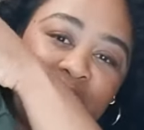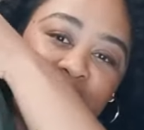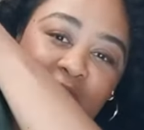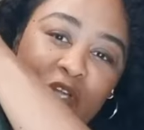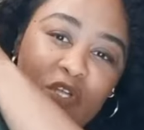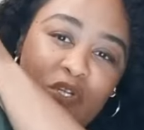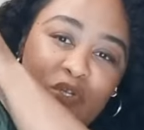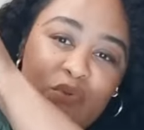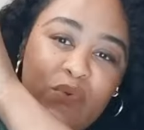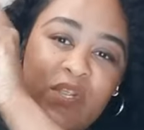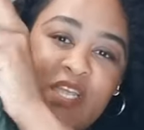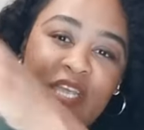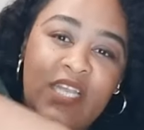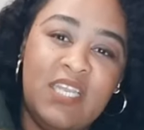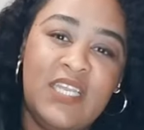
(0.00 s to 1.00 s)

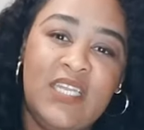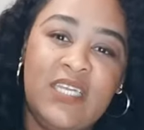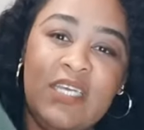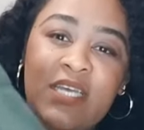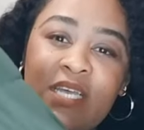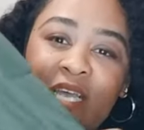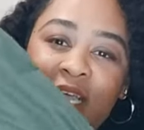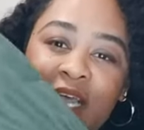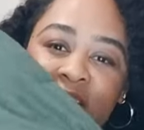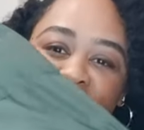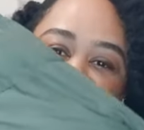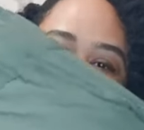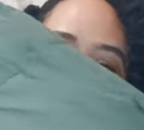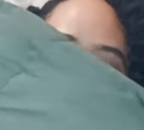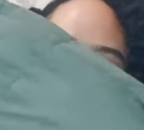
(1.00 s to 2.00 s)
green
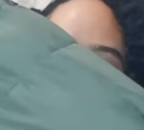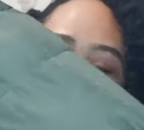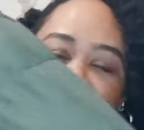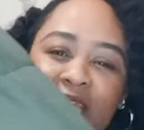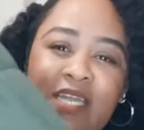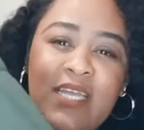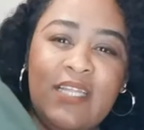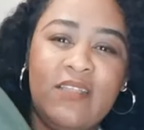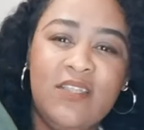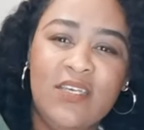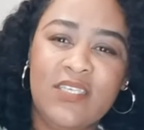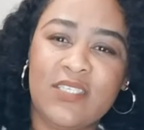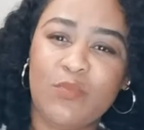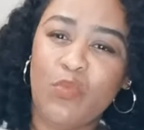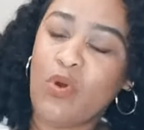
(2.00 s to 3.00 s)
jacket. It looks
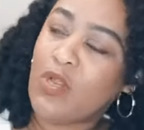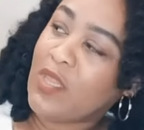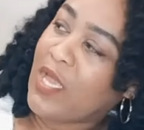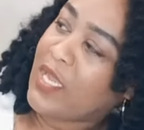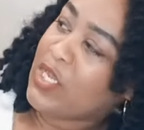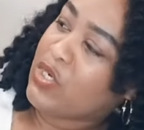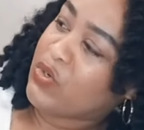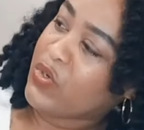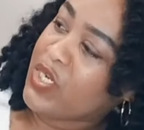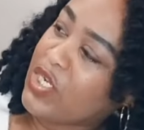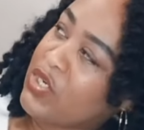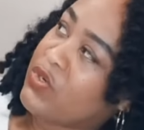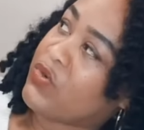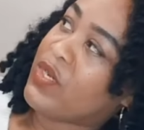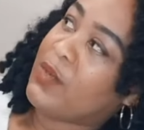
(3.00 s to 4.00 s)
more like green
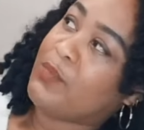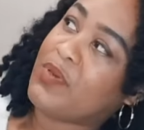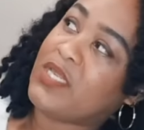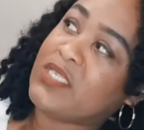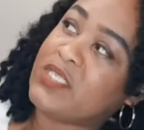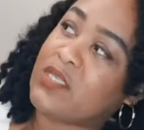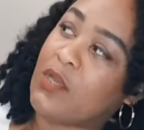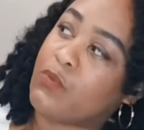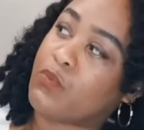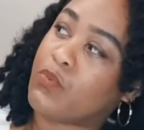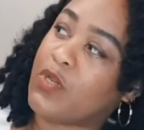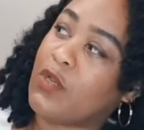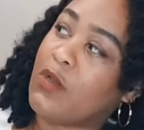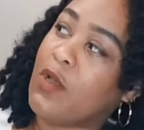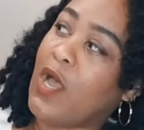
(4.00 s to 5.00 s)
green, but it's a
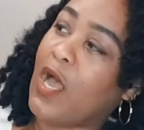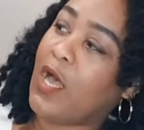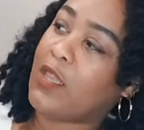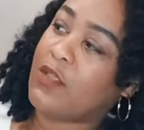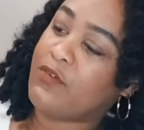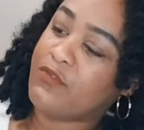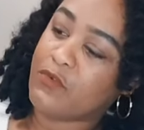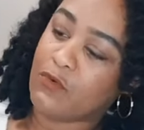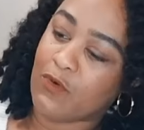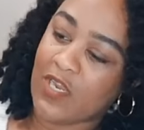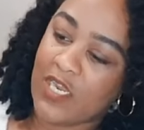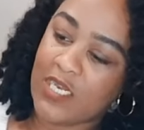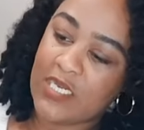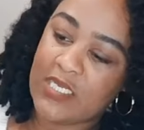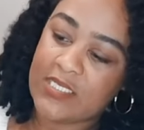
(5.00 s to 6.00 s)
real olive green.
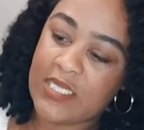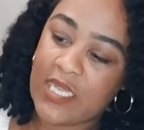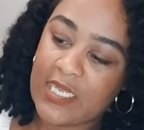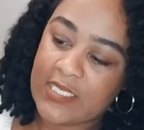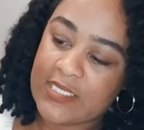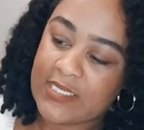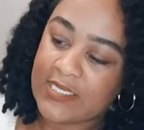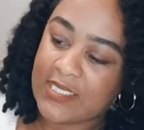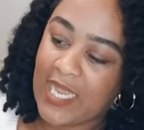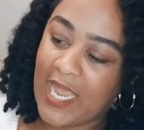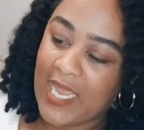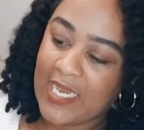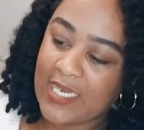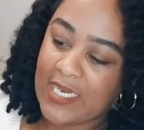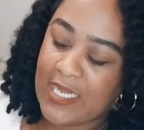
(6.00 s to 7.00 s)
It's like a
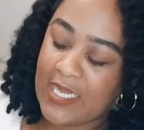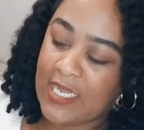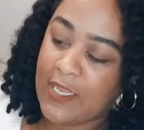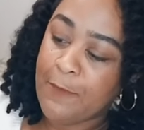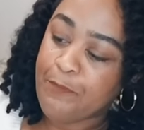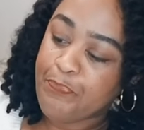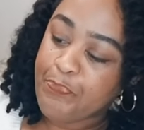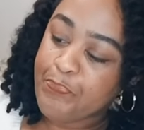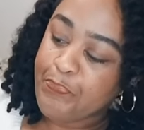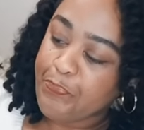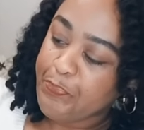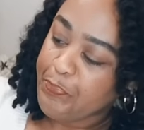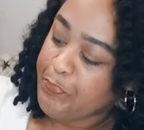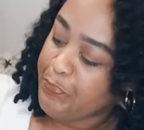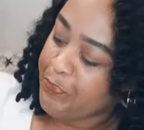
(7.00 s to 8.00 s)
satiny
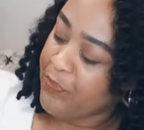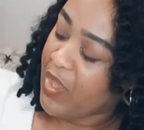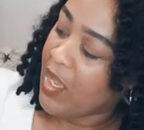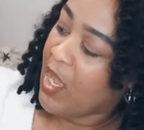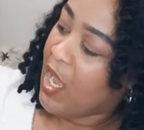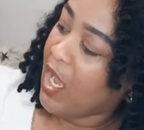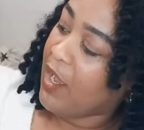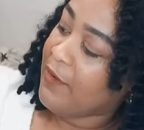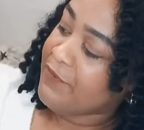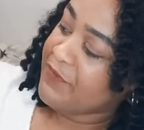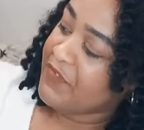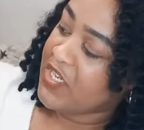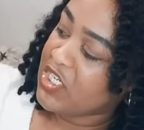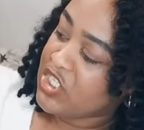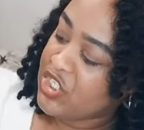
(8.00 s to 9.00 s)
um,
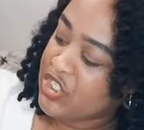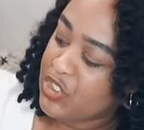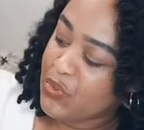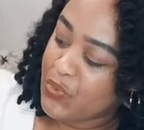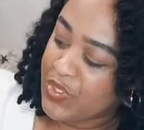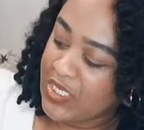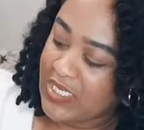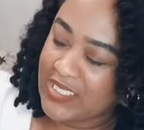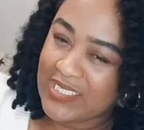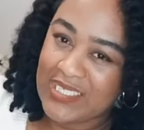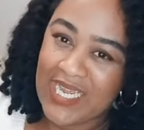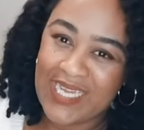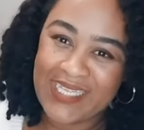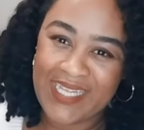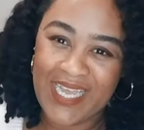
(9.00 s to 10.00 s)
finish to it. It's not
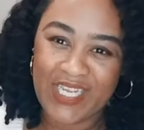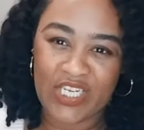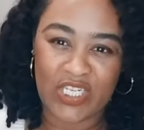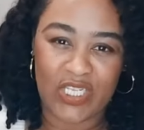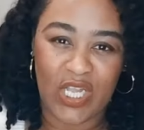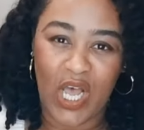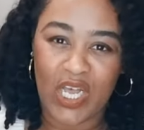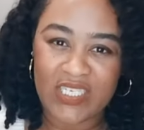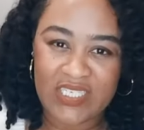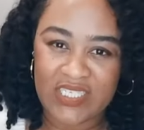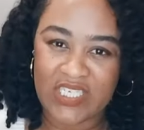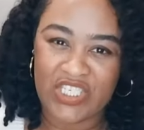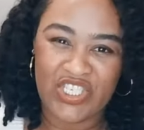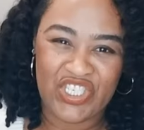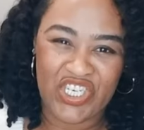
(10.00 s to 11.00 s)
that glossy,
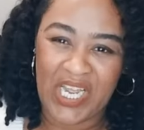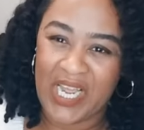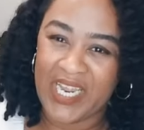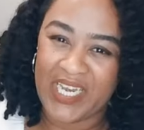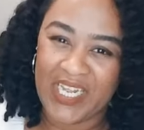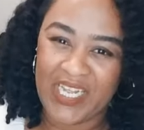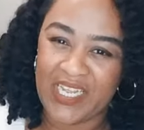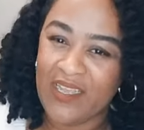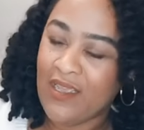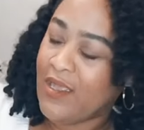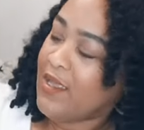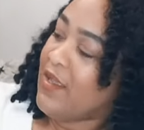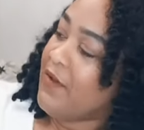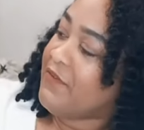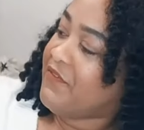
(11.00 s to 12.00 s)
shiny
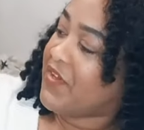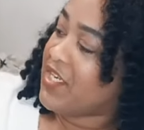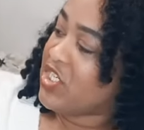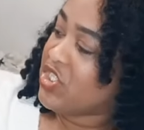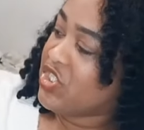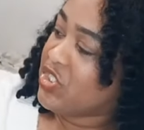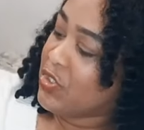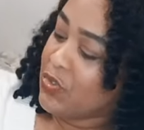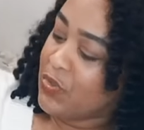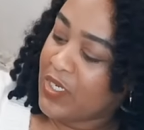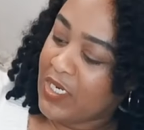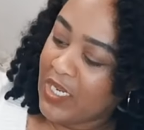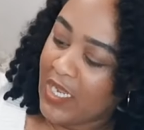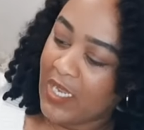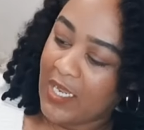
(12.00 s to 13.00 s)
finish to it,
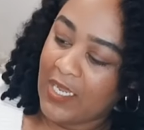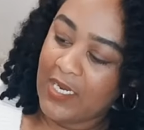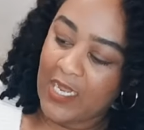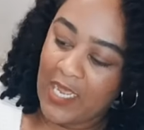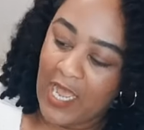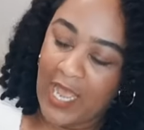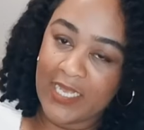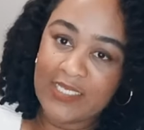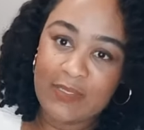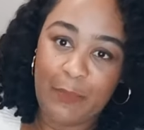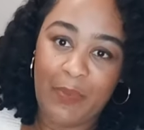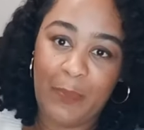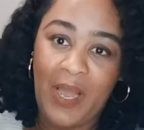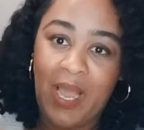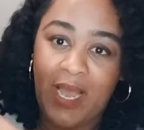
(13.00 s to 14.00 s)
and it has
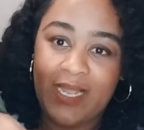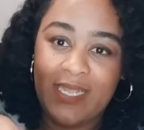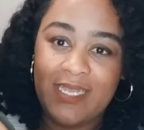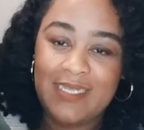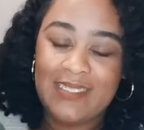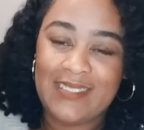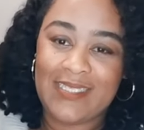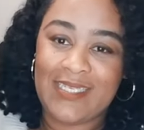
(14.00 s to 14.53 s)
pockets